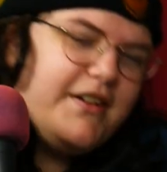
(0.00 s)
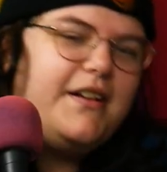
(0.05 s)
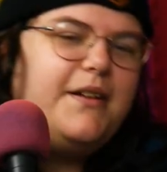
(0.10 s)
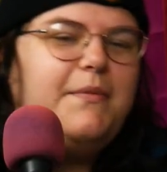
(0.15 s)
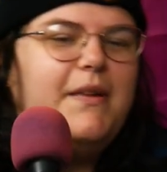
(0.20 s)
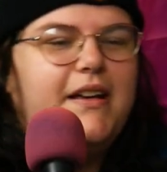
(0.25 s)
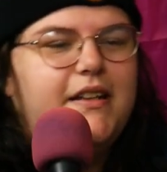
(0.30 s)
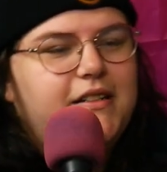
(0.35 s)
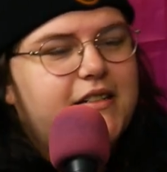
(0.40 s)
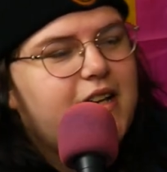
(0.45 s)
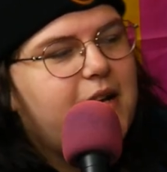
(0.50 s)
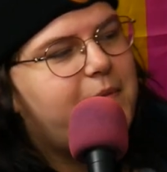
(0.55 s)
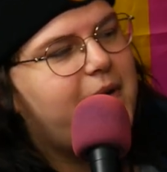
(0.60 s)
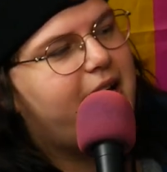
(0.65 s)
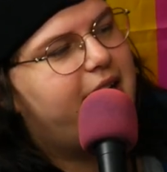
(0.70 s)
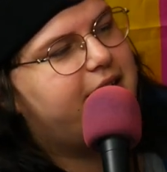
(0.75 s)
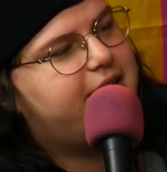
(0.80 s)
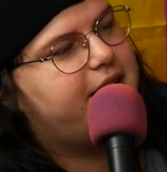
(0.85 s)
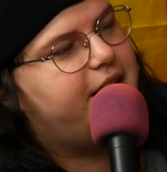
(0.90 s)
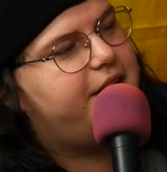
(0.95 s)
You're gonna make a
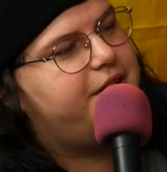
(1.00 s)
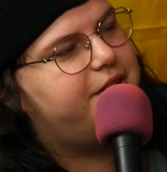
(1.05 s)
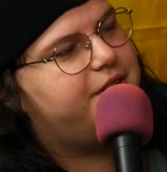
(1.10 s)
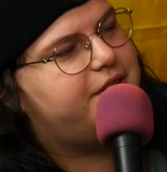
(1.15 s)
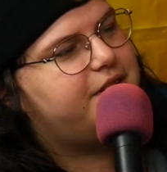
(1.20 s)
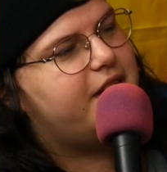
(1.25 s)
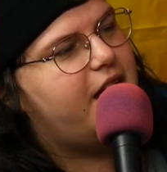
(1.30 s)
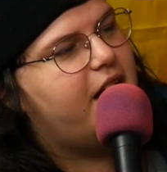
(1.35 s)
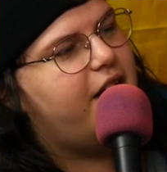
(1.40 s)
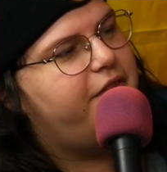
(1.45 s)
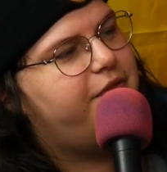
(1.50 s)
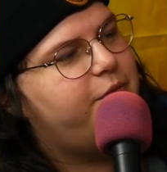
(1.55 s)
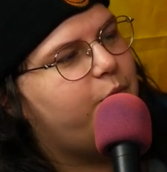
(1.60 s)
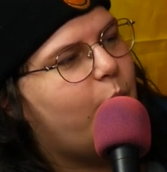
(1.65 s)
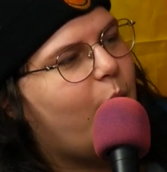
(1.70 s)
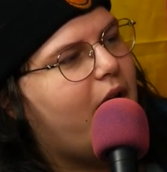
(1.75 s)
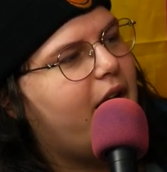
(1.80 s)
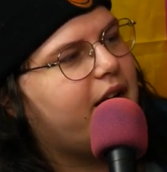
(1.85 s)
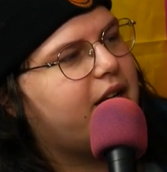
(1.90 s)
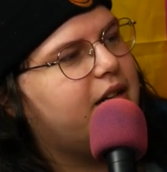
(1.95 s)
dumbass out of yourself
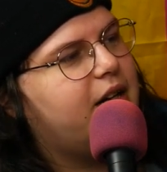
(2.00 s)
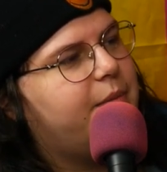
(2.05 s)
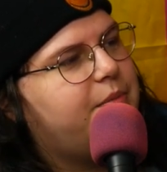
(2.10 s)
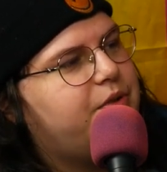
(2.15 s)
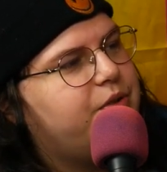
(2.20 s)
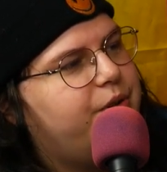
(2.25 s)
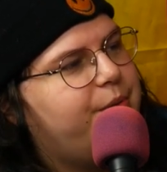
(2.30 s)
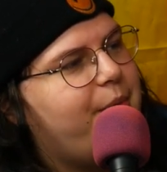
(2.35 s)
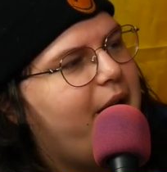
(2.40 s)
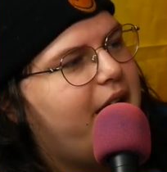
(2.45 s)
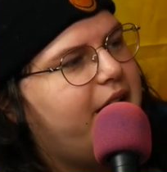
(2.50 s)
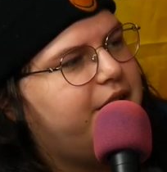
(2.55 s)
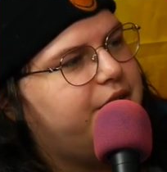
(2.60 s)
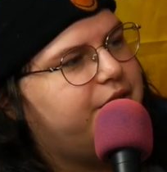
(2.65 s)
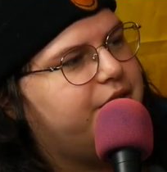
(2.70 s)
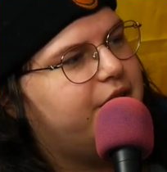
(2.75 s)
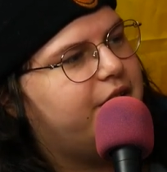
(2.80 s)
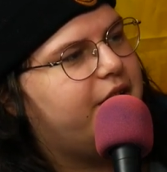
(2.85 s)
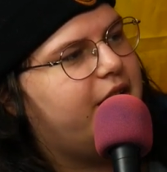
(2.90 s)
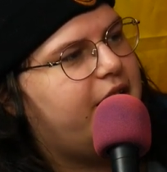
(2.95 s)
walking up to a
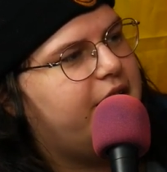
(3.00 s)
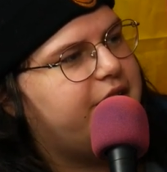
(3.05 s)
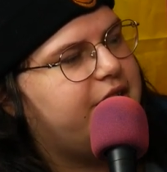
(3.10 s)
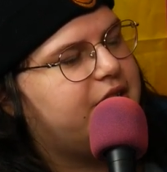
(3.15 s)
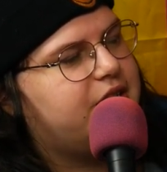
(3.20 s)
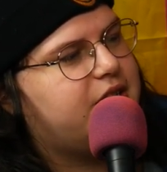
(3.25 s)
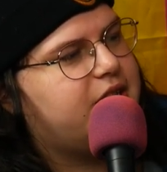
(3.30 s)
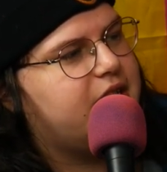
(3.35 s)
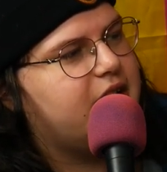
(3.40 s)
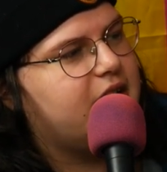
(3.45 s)
manager and just